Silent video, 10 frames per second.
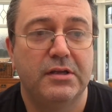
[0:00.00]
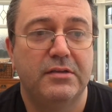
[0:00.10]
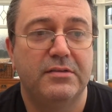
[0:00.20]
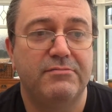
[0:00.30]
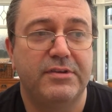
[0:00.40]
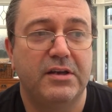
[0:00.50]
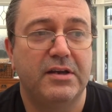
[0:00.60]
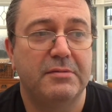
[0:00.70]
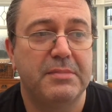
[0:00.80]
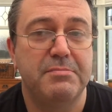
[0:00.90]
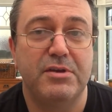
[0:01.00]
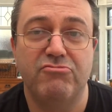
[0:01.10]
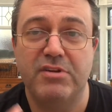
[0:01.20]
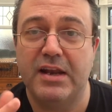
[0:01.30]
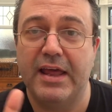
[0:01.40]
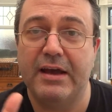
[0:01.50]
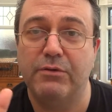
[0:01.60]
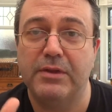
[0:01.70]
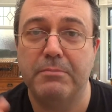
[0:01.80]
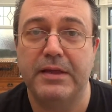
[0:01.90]
something like maybe a real ale,
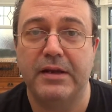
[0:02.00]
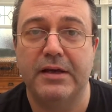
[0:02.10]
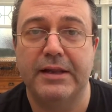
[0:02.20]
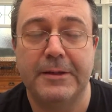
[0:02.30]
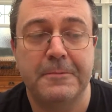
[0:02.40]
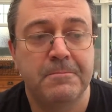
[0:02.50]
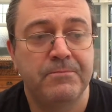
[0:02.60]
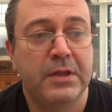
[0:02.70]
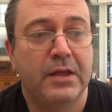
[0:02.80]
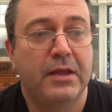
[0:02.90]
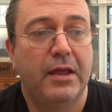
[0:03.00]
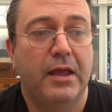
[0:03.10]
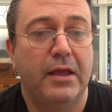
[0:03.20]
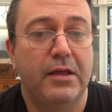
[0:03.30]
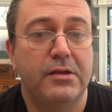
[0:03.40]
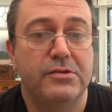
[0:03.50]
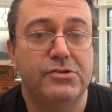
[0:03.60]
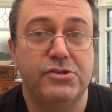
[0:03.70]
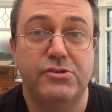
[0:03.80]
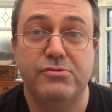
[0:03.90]
something like that,
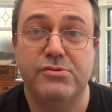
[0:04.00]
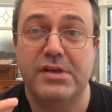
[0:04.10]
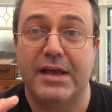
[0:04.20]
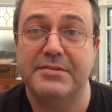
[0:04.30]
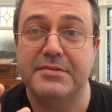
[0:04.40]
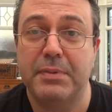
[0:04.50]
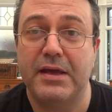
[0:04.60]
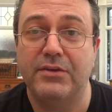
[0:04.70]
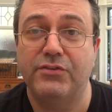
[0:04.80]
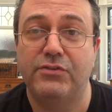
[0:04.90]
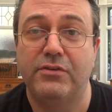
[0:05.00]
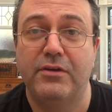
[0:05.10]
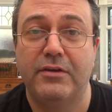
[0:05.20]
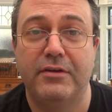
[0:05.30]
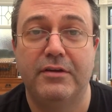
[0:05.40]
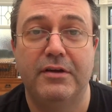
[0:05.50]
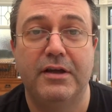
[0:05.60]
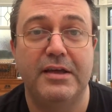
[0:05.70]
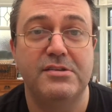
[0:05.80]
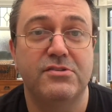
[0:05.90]
to use as the base,
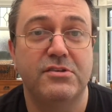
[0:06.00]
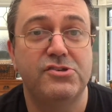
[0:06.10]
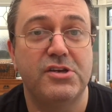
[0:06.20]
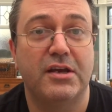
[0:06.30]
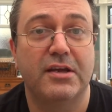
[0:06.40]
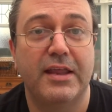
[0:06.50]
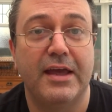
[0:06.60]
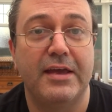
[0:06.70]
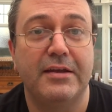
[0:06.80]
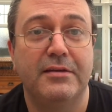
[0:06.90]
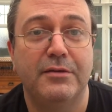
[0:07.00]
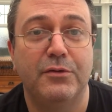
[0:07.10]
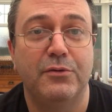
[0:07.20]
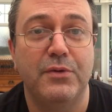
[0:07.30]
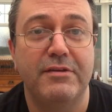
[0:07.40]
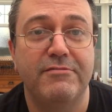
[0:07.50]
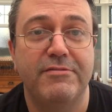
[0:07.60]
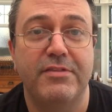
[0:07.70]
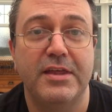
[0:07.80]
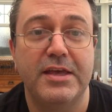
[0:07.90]
and he's going to chuck that in
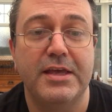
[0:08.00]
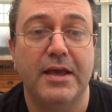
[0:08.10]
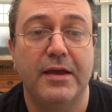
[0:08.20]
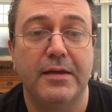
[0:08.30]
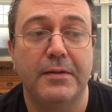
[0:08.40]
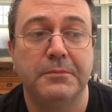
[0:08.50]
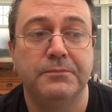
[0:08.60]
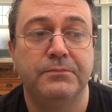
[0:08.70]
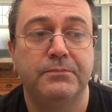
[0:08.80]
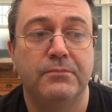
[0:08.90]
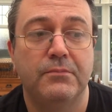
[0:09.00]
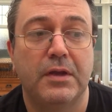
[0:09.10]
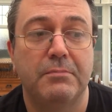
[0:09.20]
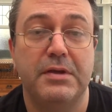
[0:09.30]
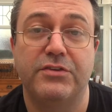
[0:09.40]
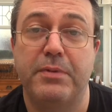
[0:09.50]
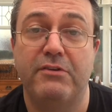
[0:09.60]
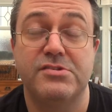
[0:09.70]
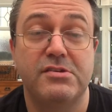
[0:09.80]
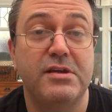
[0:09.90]
with the mixed
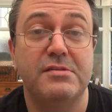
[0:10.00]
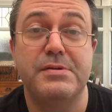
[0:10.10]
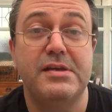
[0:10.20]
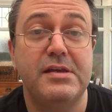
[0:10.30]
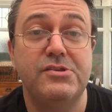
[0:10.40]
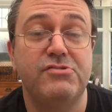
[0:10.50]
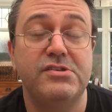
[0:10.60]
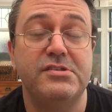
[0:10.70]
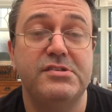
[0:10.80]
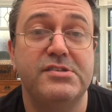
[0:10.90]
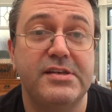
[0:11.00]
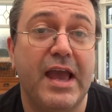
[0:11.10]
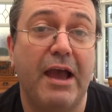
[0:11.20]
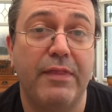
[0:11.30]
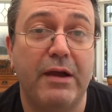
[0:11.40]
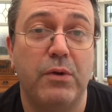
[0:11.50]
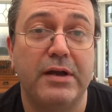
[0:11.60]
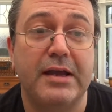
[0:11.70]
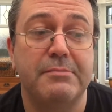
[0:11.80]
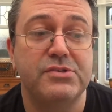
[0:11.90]
berries. So it'd be interesting to see how that
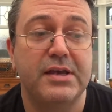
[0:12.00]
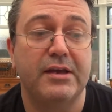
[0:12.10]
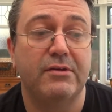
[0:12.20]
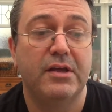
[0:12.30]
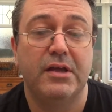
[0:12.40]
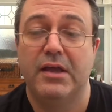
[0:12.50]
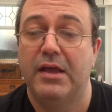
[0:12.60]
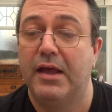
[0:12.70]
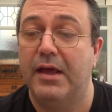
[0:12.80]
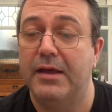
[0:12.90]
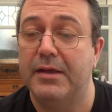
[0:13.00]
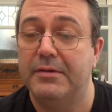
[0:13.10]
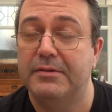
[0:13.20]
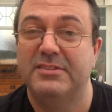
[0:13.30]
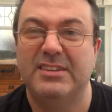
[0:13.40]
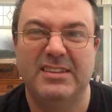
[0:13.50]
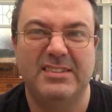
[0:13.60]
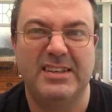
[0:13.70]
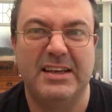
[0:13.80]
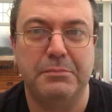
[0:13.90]
one comes out. As I
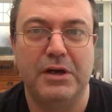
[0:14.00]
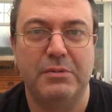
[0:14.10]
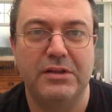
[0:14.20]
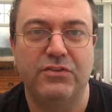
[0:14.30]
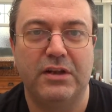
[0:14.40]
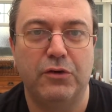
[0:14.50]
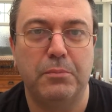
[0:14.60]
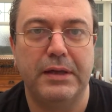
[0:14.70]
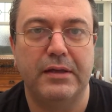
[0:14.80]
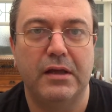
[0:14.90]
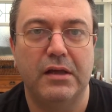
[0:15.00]
said, my one's a little bit